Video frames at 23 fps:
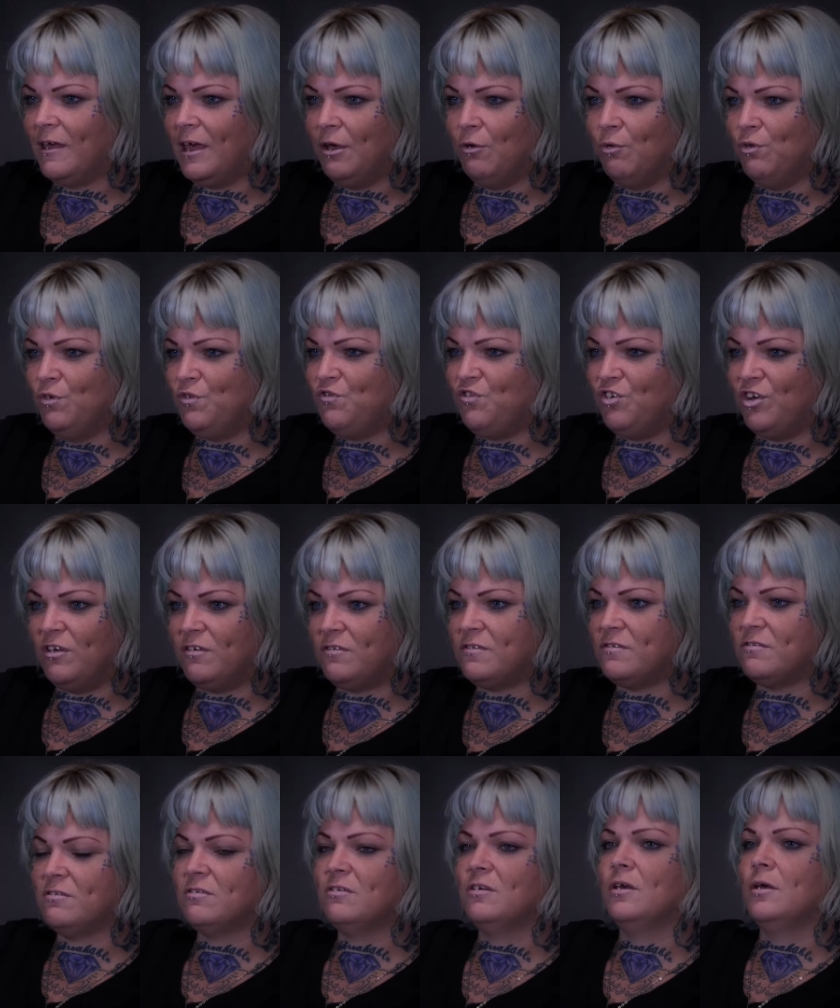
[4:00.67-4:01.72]
It was
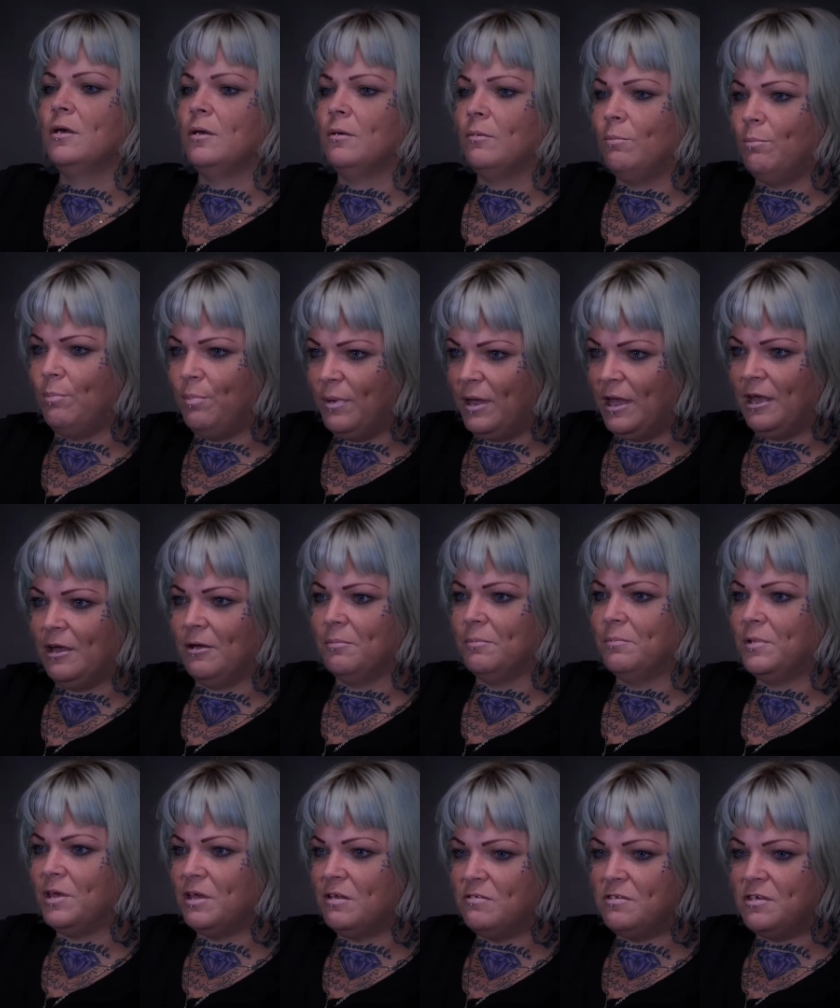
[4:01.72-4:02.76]
just,
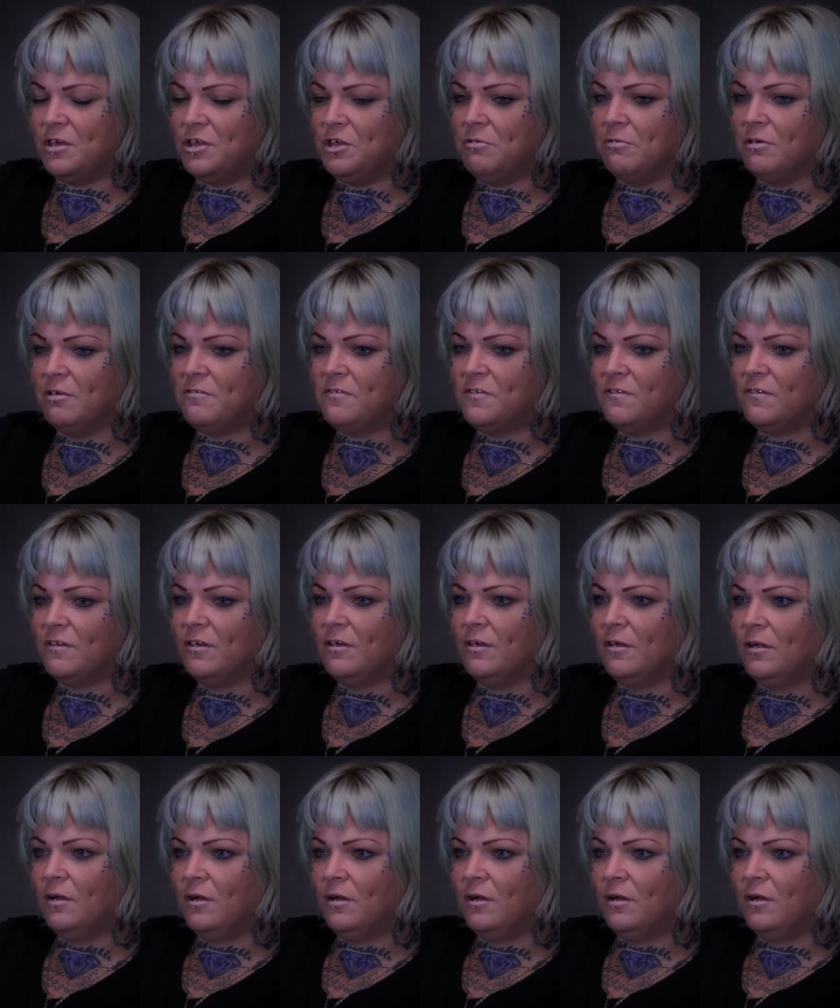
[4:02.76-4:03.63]
bam, continuous.